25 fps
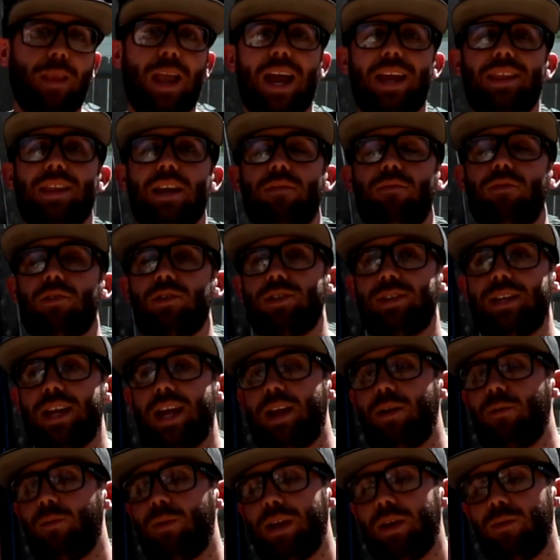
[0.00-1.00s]
And that first
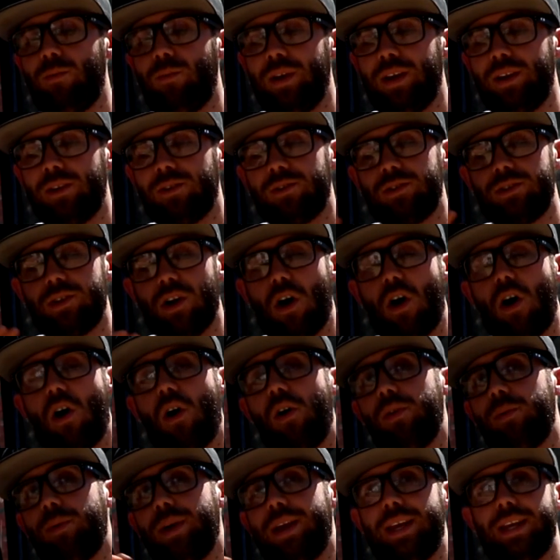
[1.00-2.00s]
day we wheeled
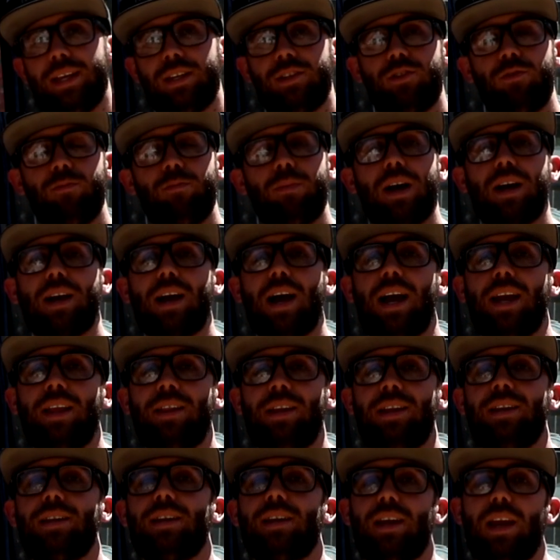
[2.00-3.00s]
all the way into Buck
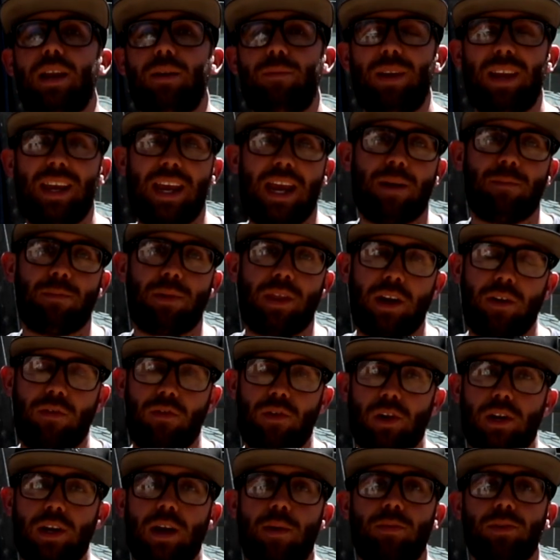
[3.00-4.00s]
Island and we camped there
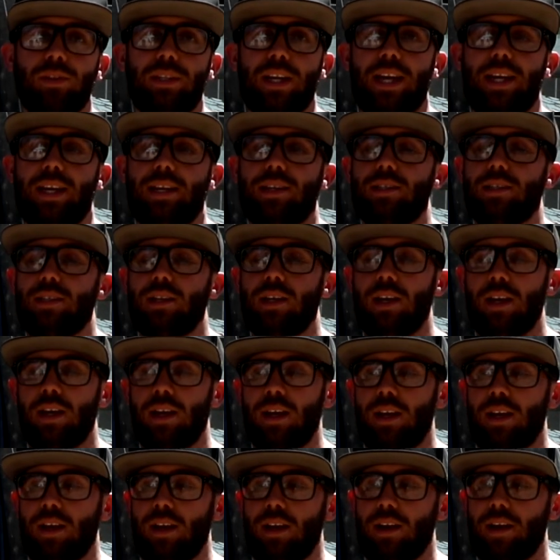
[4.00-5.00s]
for a couple days.
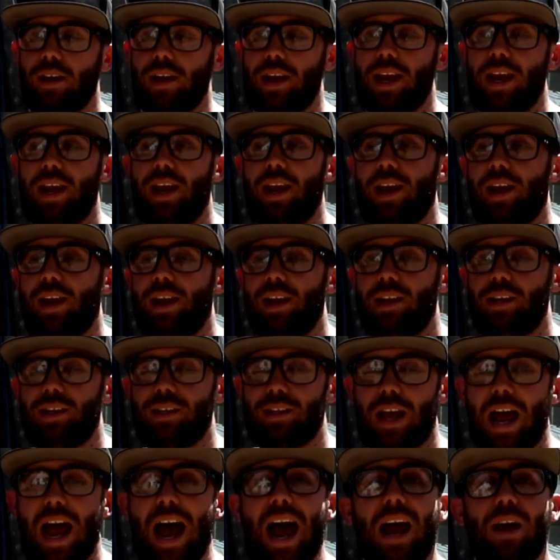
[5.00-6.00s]

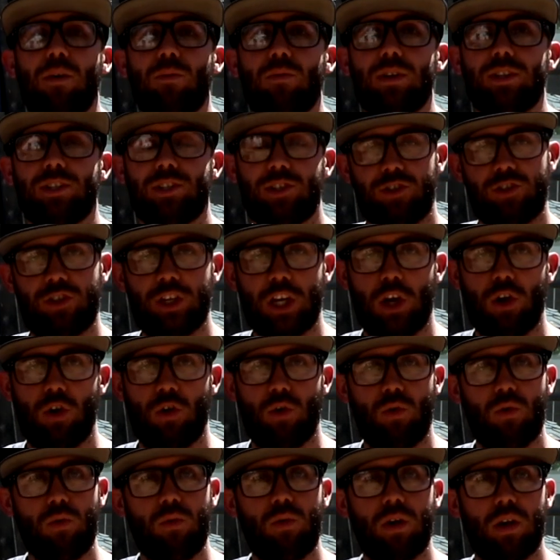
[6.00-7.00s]
And I was
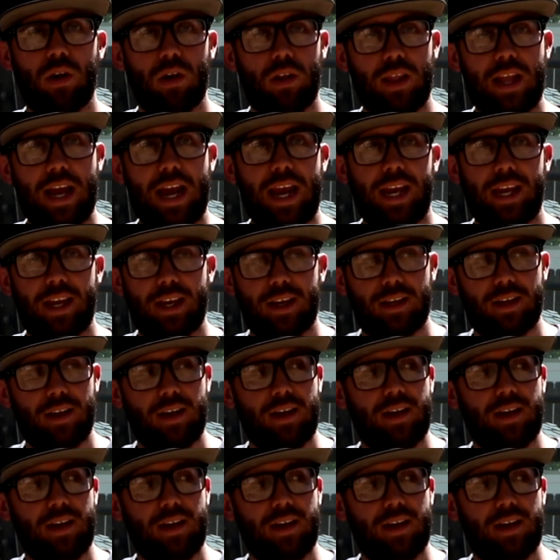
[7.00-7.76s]
so like